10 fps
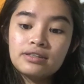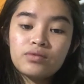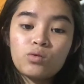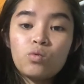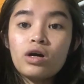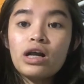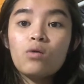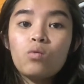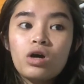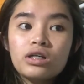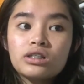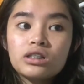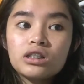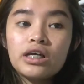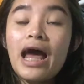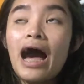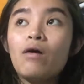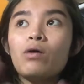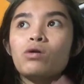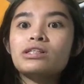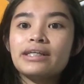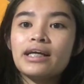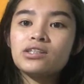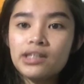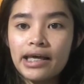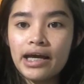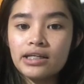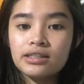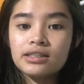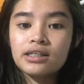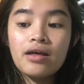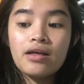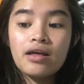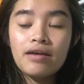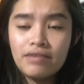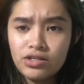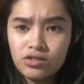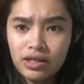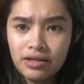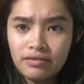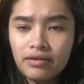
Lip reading: what I want and how I want to get to the end eventually.